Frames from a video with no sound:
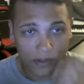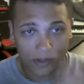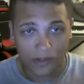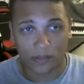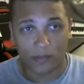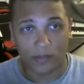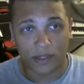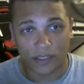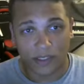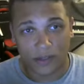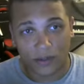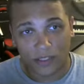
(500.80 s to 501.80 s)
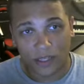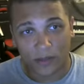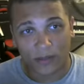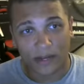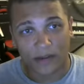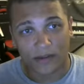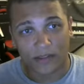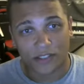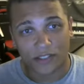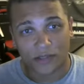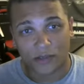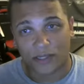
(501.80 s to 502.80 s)
So book zero is coming out in
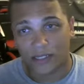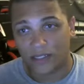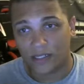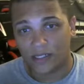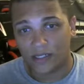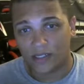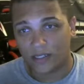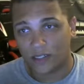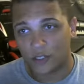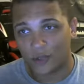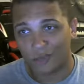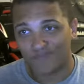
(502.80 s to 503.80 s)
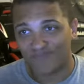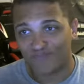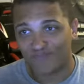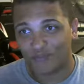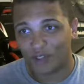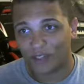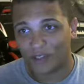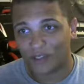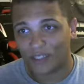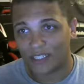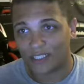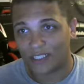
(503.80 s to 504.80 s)
two weeks. What else
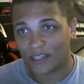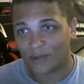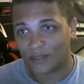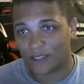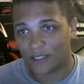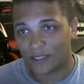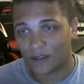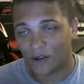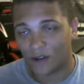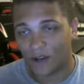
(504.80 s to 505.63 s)
did I say I was going to talk